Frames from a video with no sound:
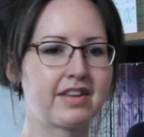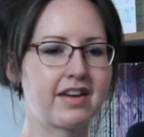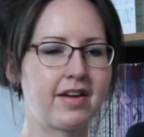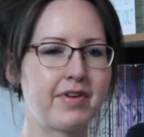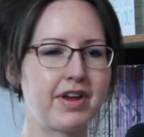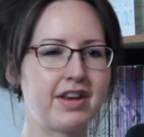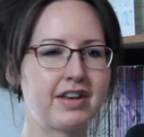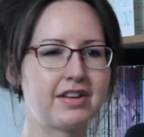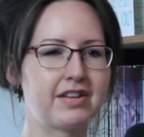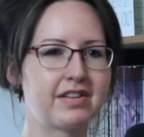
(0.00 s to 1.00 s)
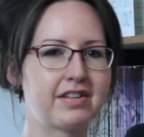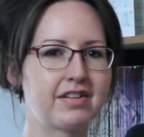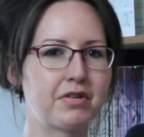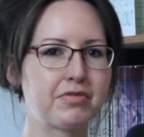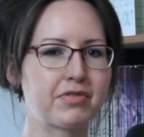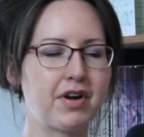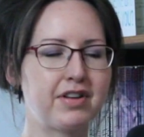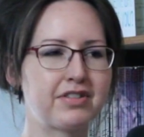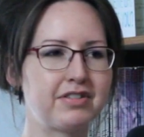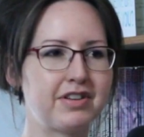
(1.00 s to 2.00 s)
I mean, overall
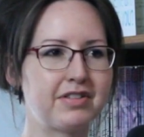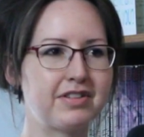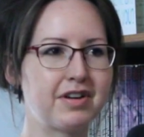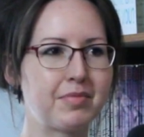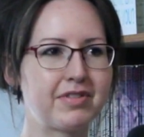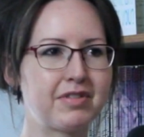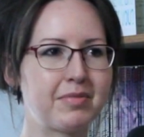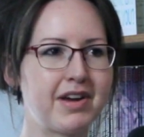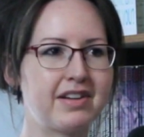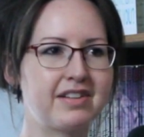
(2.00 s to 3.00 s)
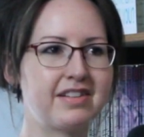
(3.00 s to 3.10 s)
it turned out to not be so bad.